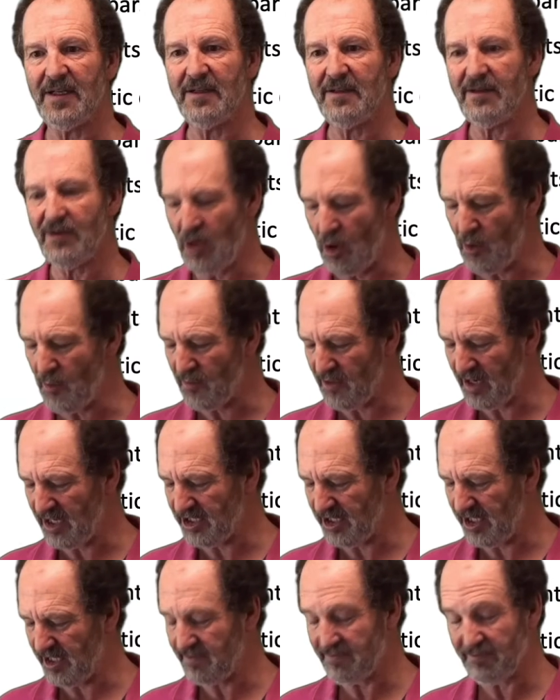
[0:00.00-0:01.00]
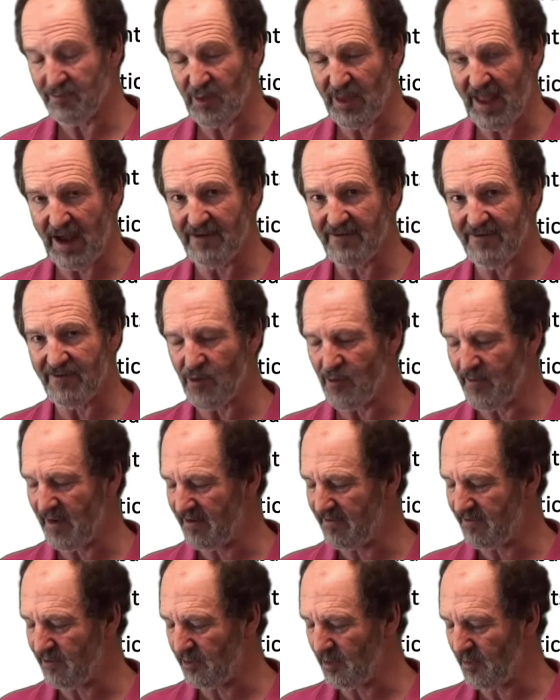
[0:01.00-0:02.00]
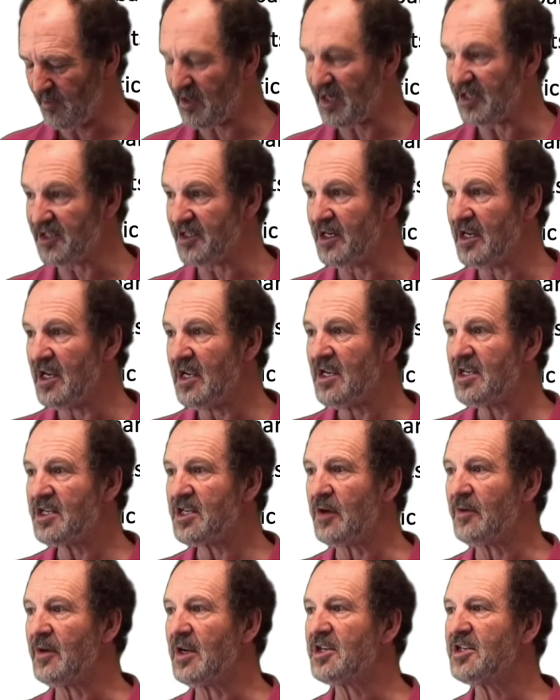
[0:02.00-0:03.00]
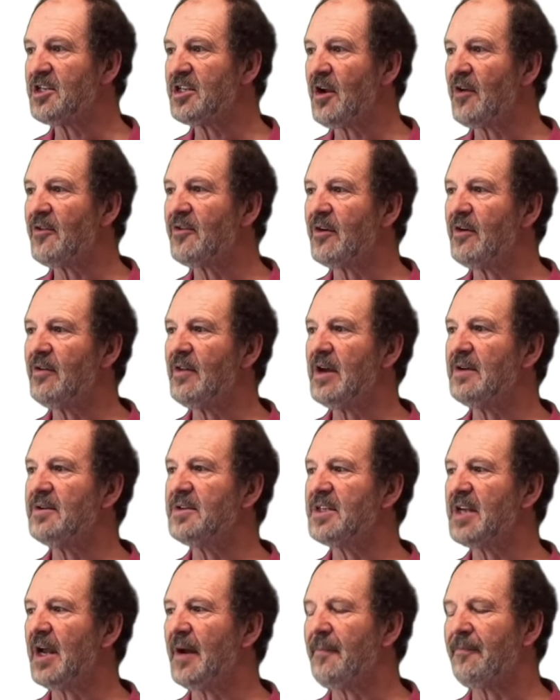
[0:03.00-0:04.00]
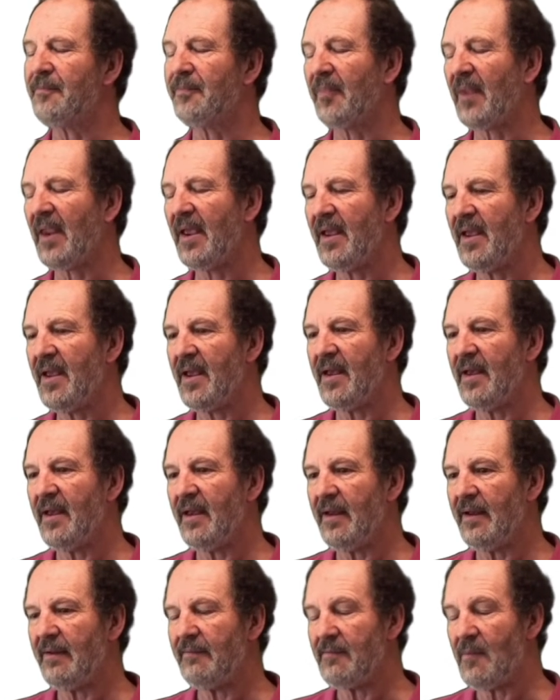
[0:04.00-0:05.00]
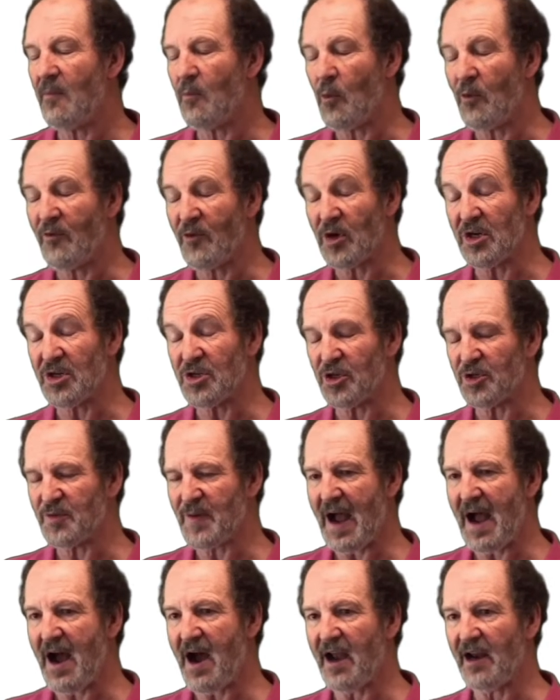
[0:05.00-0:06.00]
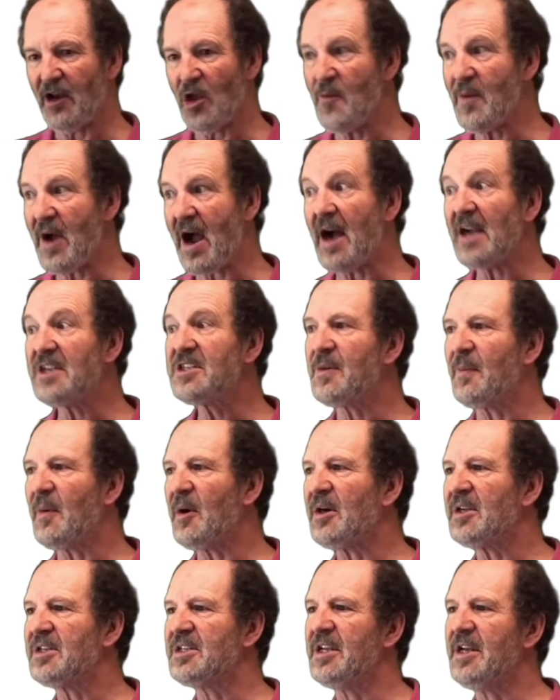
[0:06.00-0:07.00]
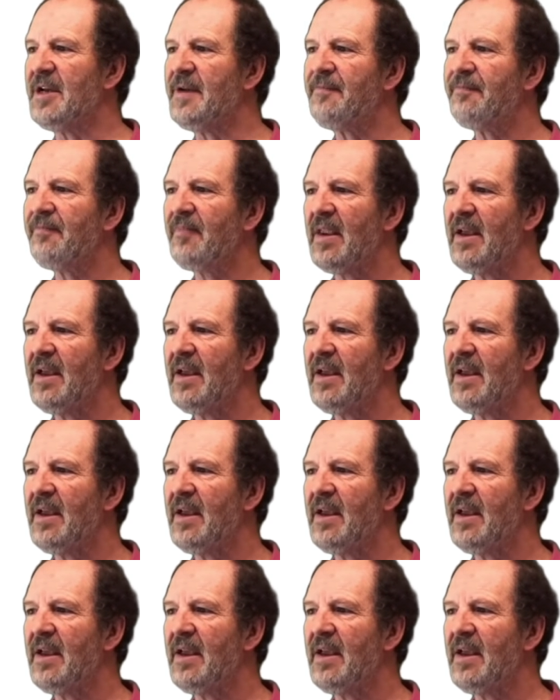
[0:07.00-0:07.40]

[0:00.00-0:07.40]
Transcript: low pressure without forming a full depression. So just to go through those, we've already talked about high and low, but isobars here.